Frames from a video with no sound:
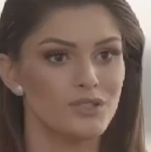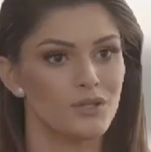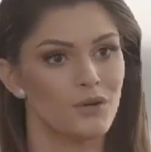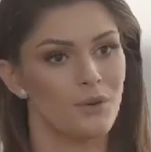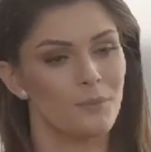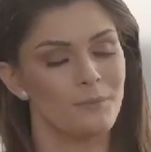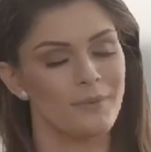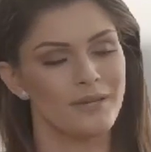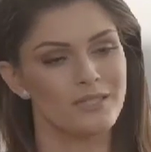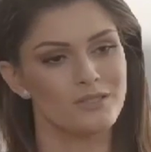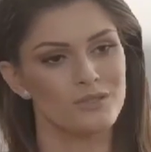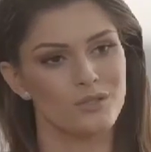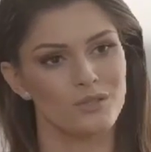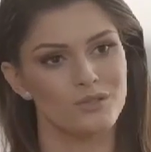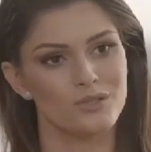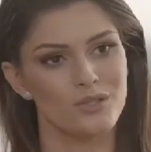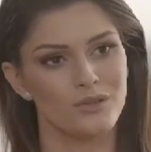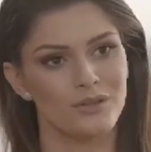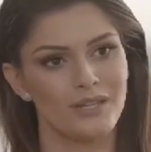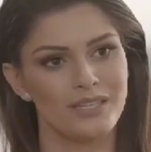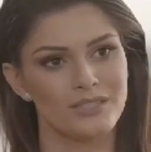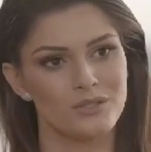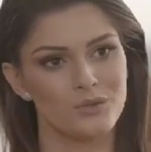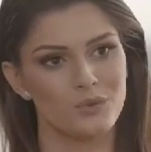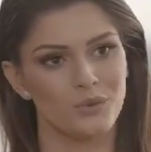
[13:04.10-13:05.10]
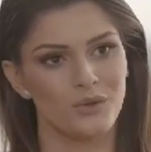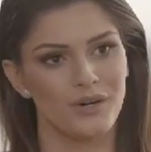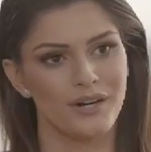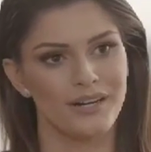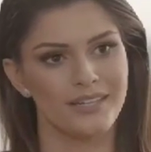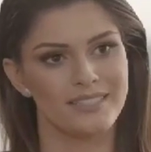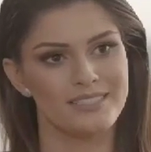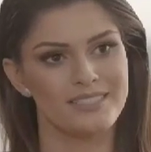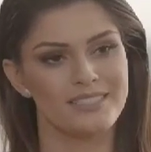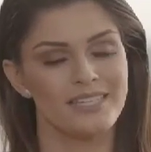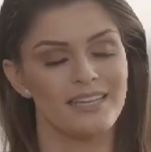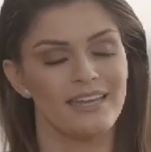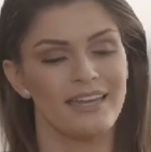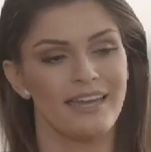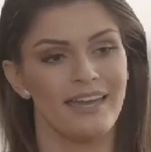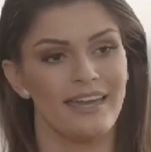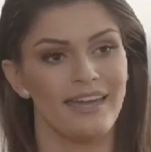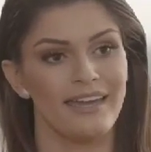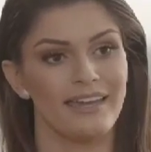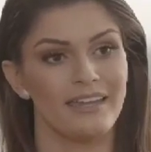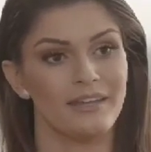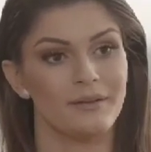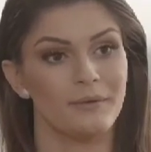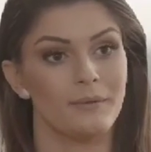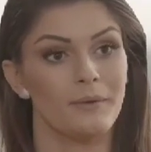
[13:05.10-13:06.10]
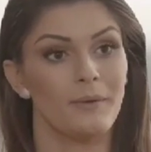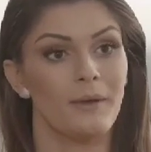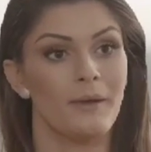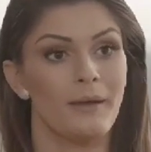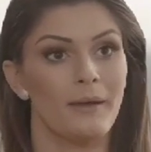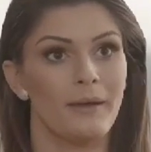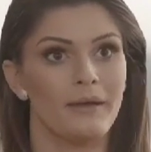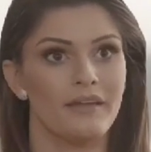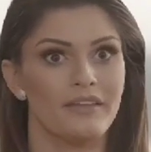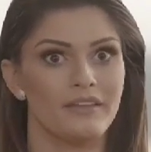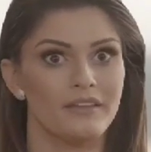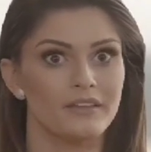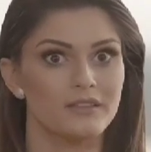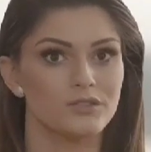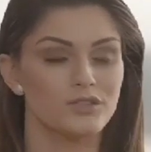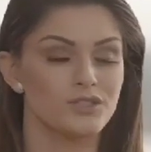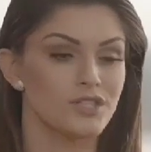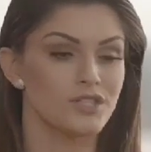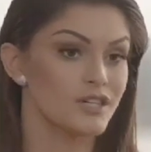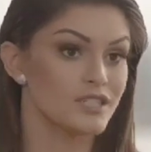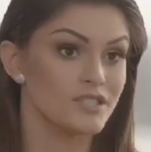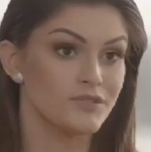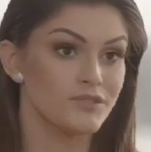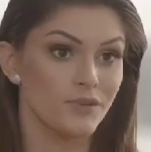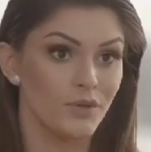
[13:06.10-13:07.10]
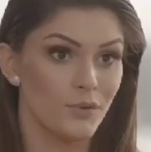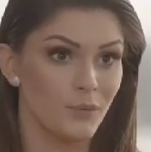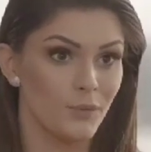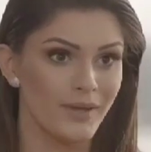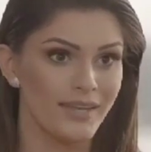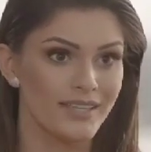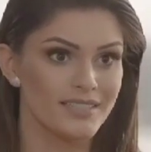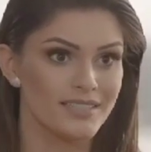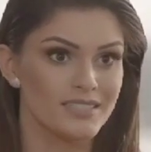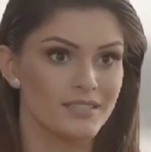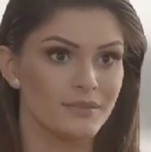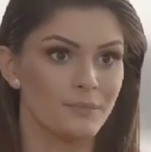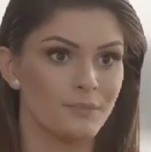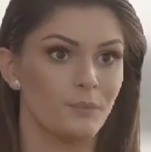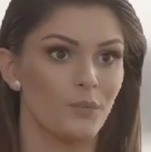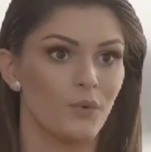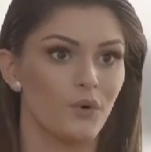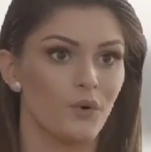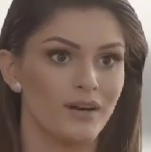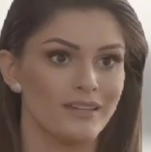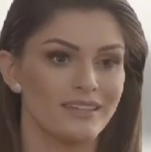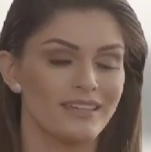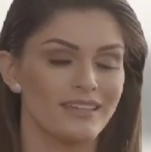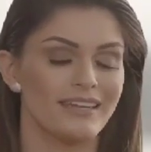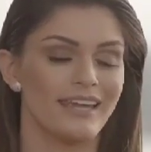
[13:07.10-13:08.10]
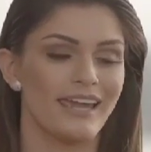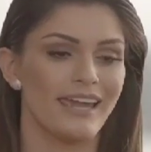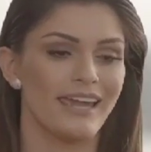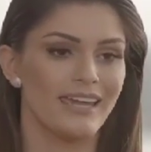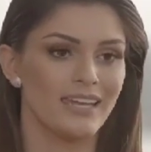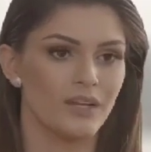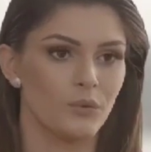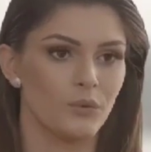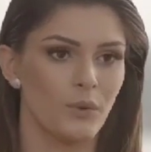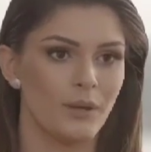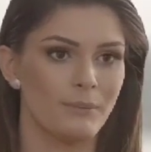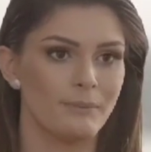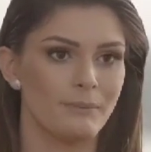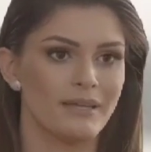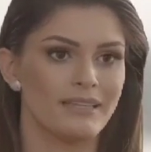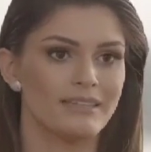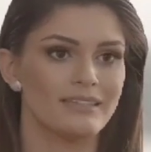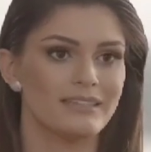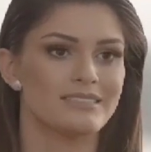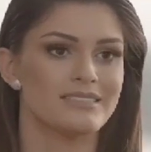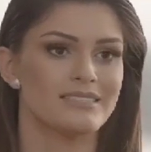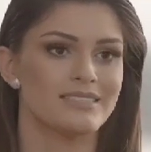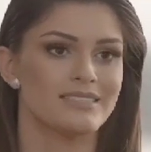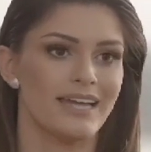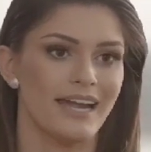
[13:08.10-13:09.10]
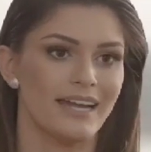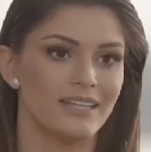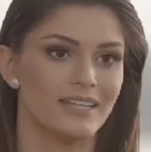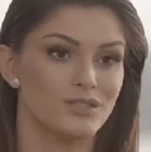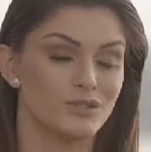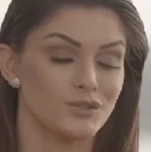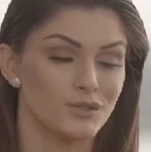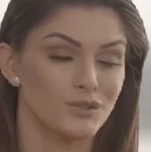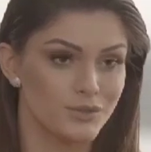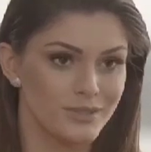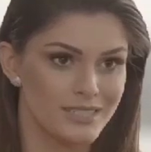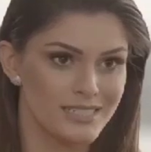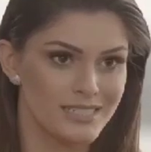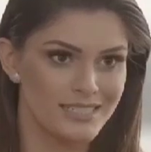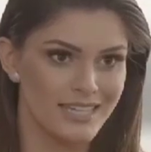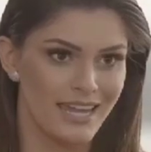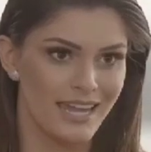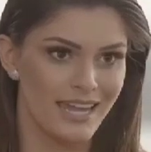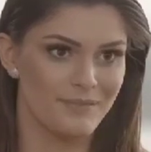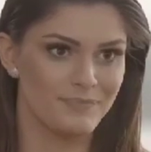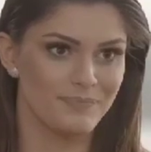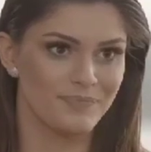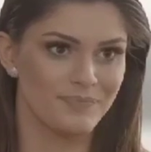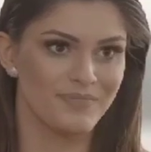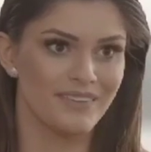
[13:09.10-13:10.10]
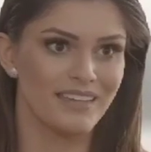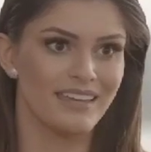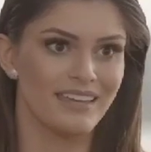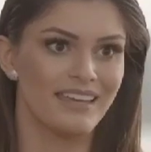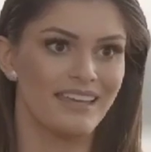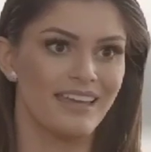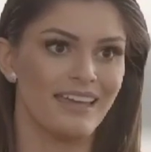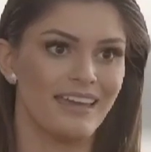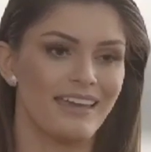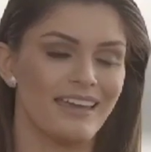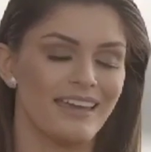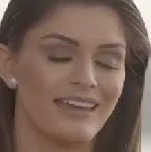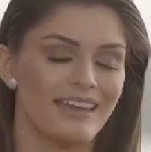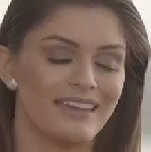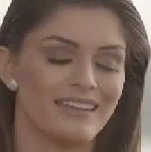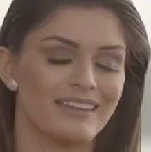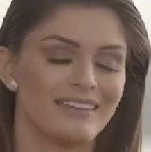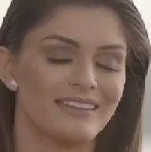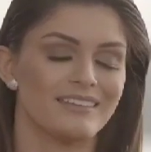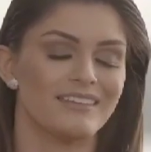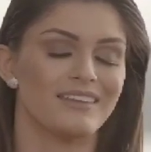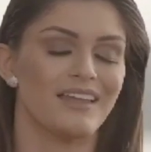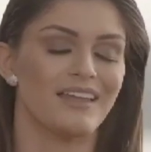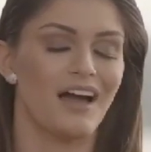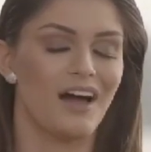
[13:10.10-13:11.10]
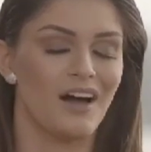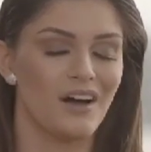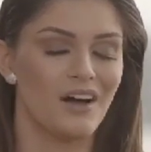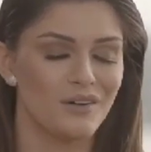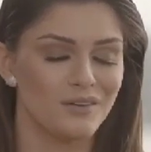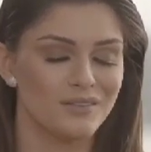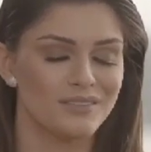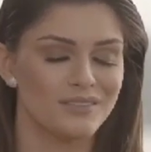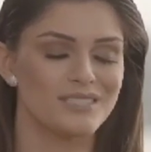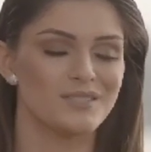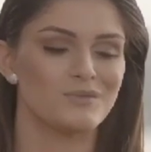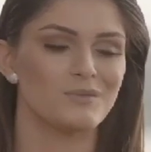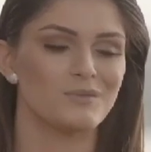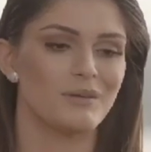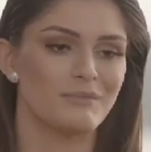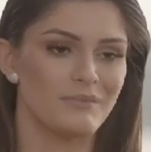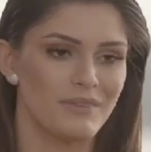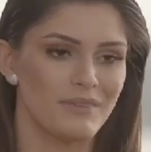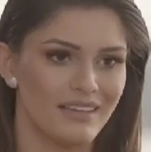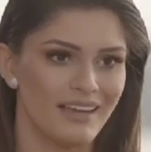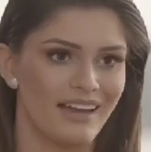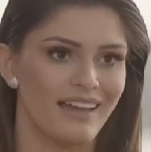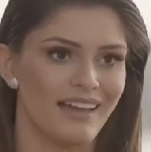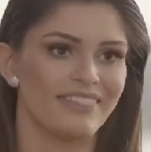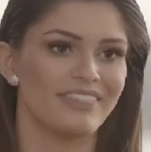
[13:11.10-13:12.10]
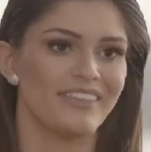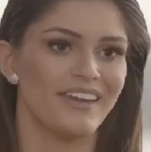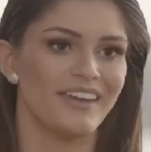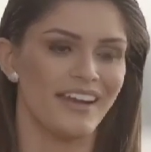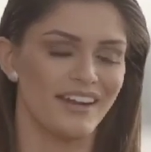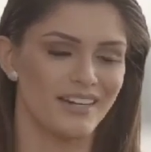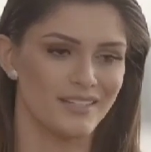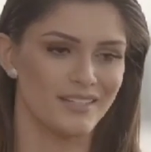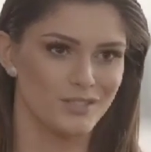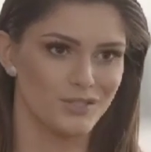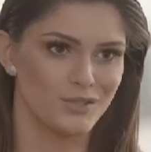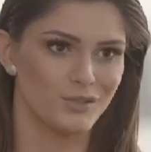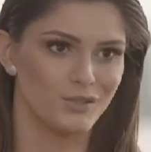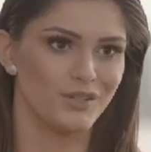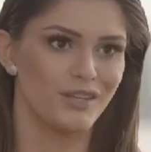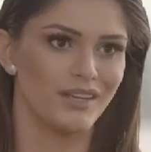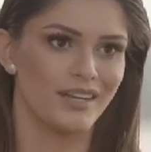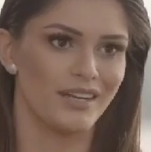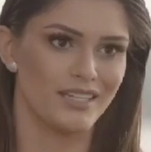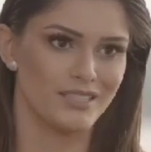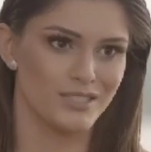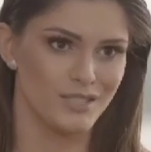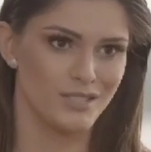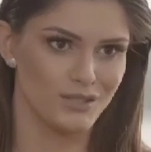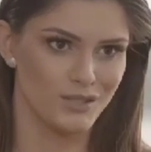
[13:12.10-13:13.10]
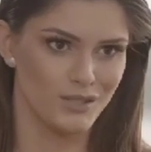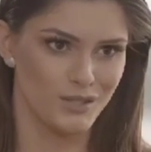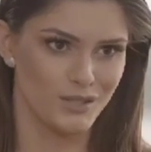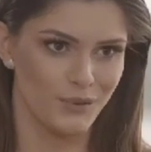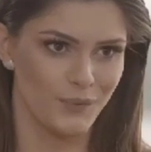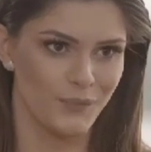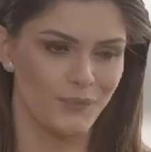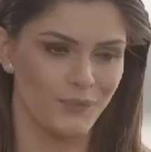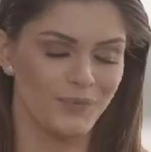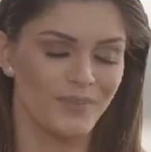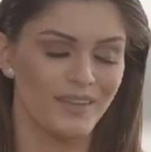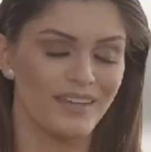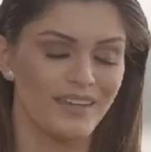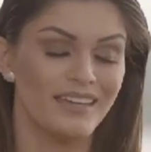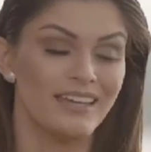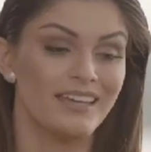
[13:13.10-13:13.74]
posted on my social networks, and in just a few weeks, more than 80 women decided to do the same. And all these women cut their hair to donation too.